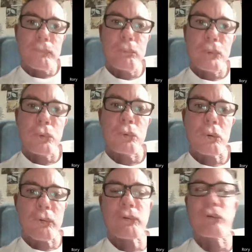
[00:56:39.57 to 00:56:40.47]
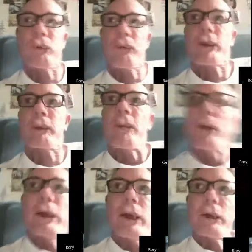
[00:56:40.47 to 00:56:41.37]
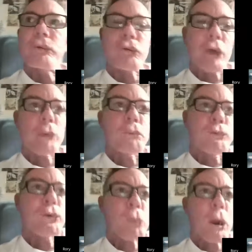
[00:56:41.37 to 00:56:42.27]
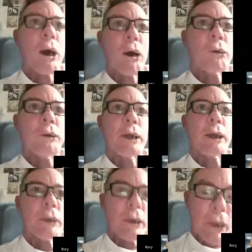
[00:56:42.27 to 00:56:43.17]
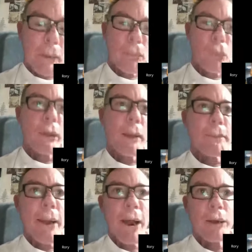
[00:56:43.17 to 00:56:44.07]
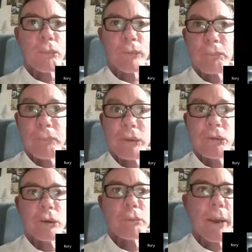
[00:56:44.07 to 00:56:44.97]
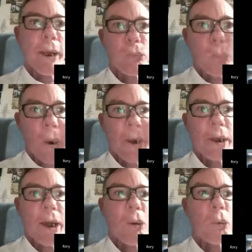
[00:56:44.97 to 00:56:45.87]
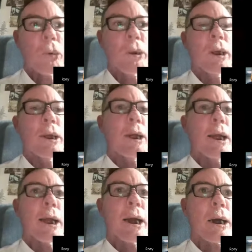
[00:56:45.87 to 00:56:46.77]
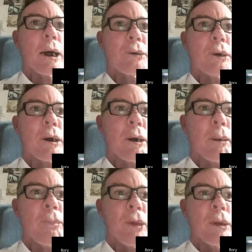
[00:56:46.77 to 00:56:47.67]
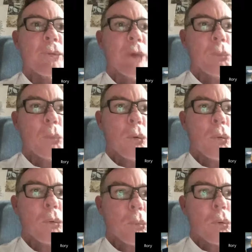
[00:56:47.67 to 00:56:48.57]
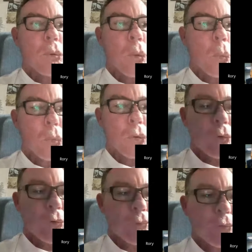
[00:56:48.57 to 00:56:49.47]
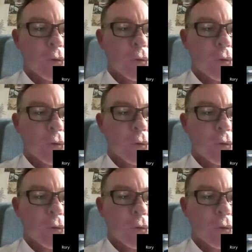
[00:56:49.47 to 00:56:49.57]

spoon or this sort of thing, and just kind of move it around. And I pull that big tea bag right out, and then we'll hold it over the